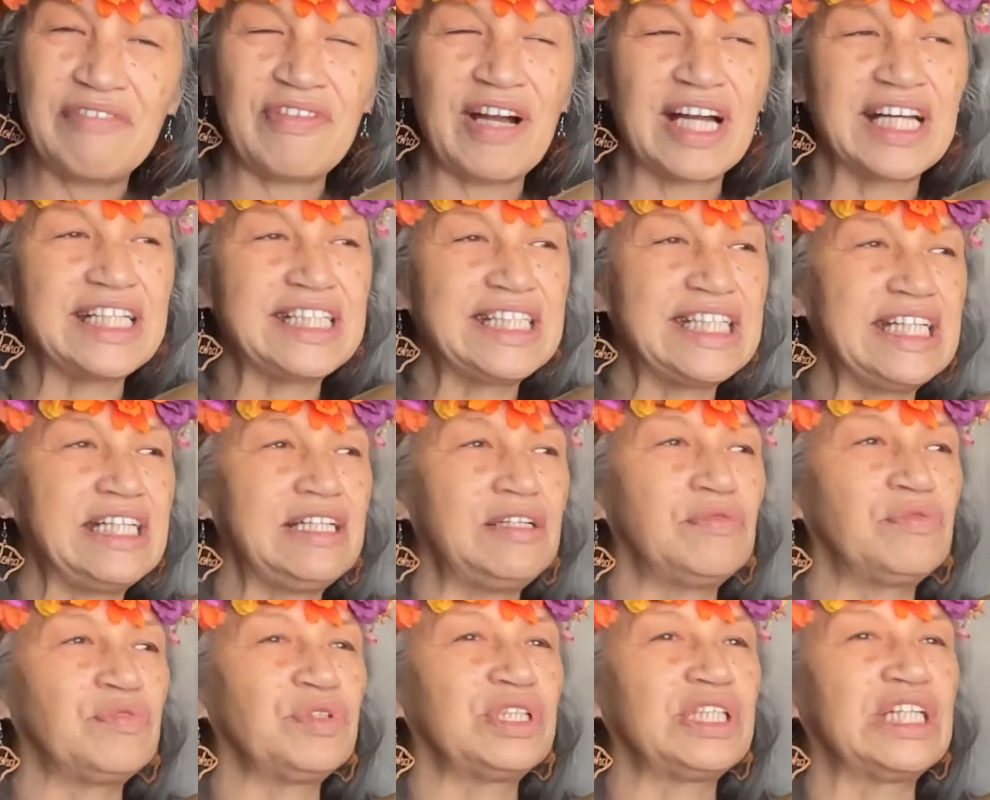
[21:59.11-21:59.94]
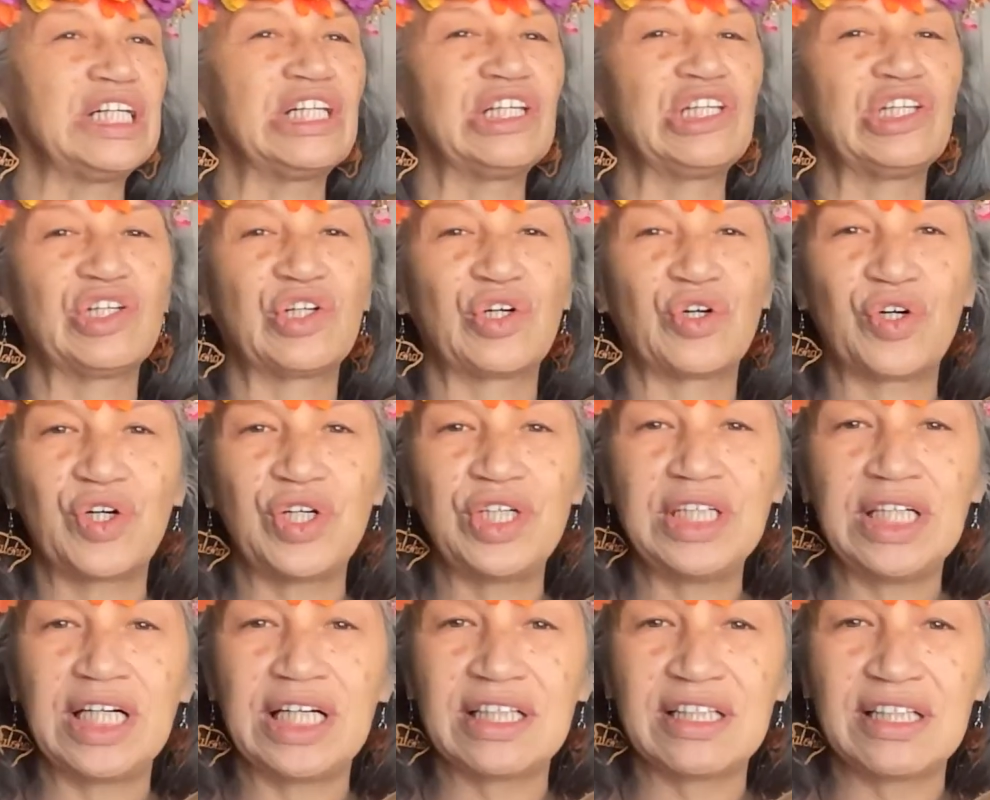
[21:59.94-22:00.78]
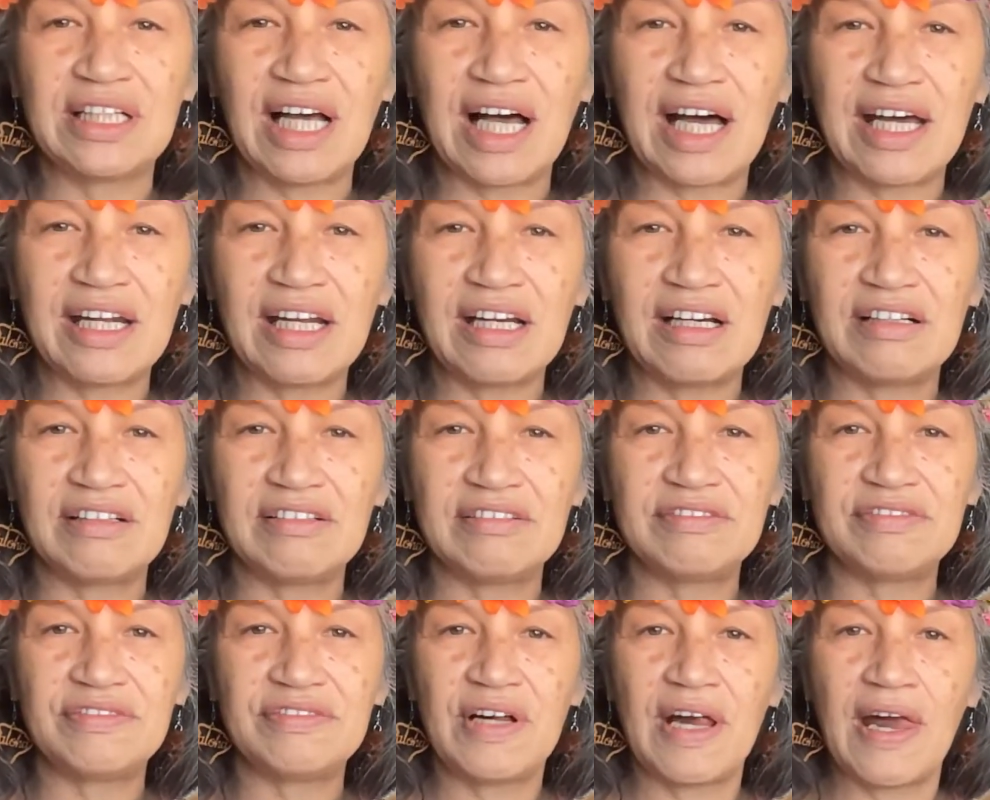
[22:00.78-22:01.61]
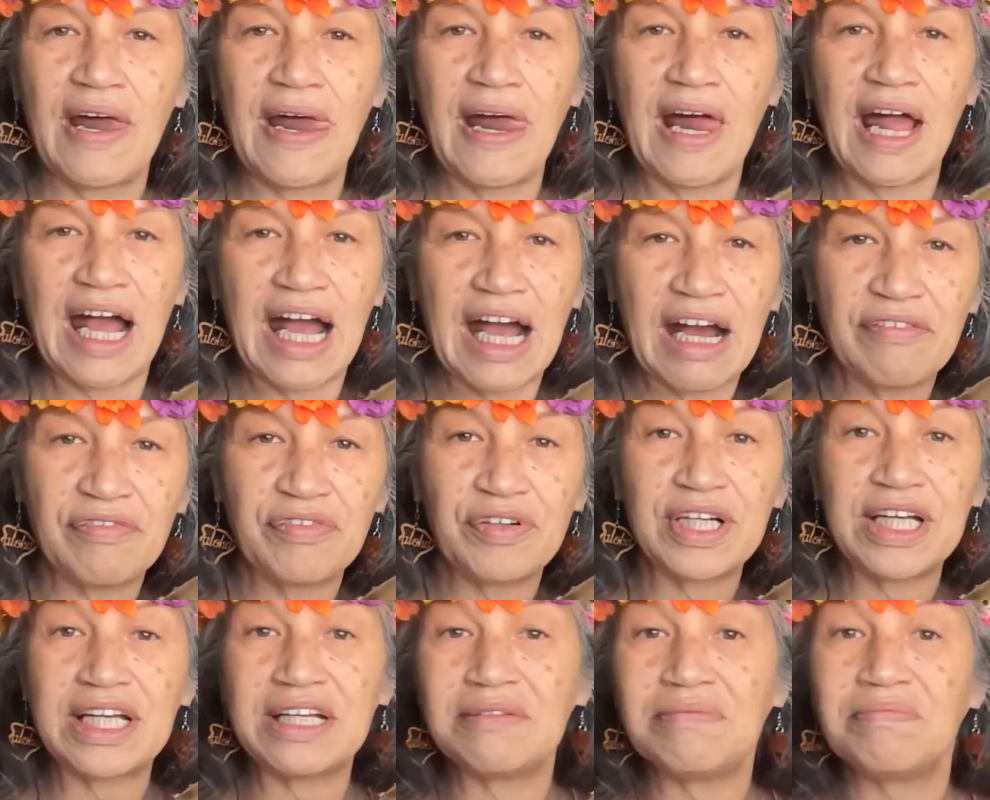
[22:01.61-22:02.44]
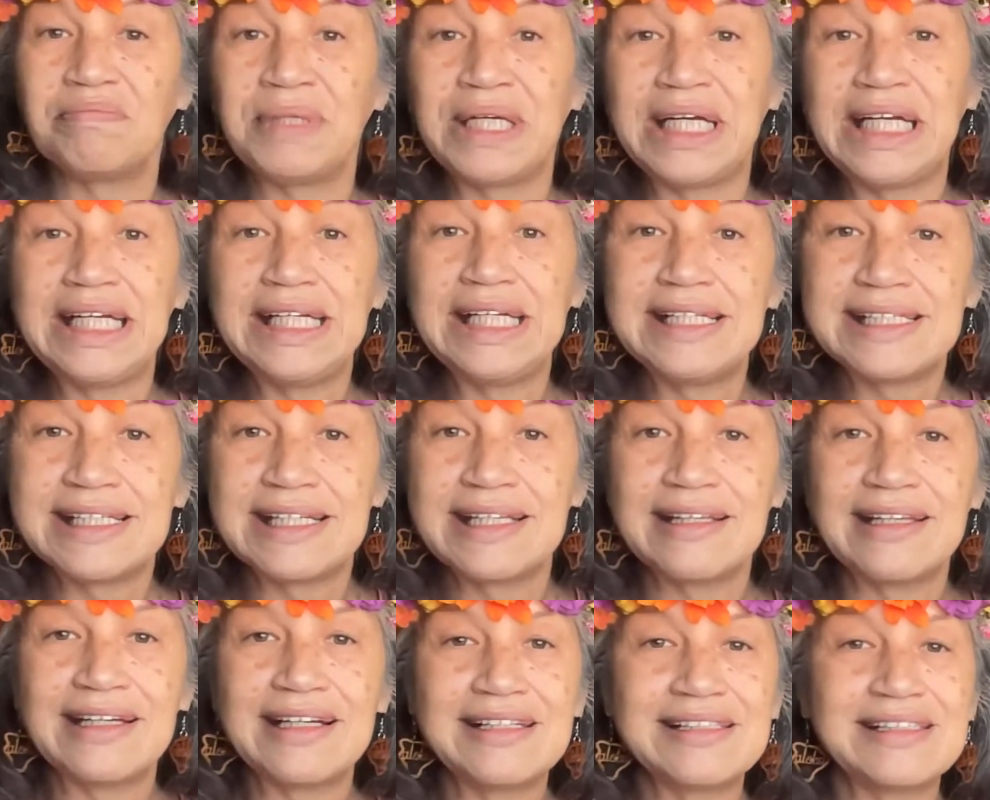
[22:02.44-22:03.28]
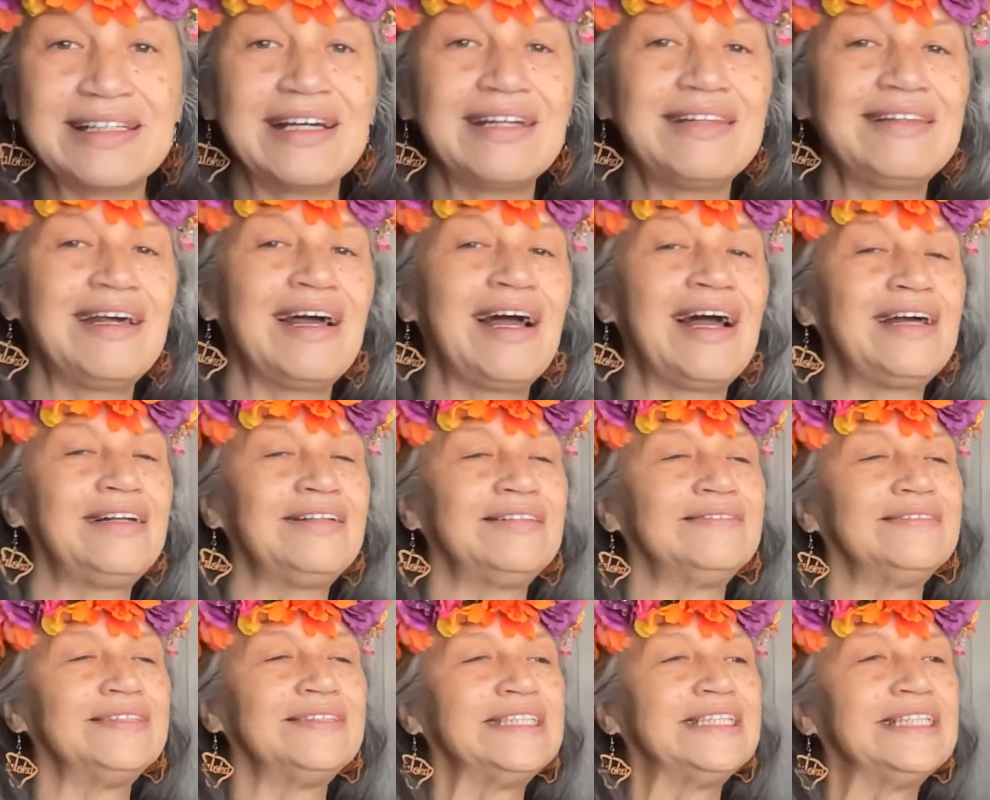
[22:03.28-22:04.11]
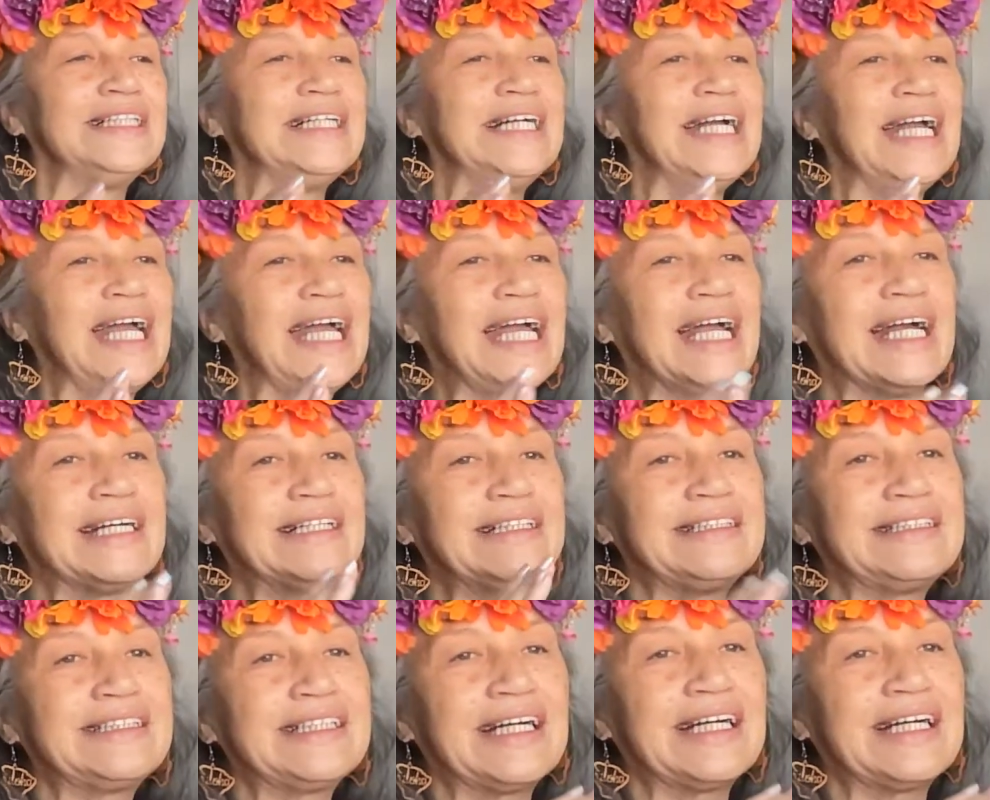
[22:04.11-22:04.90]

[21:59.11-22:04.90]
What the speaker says: I didn't really learn a lot of African beats and things like that. And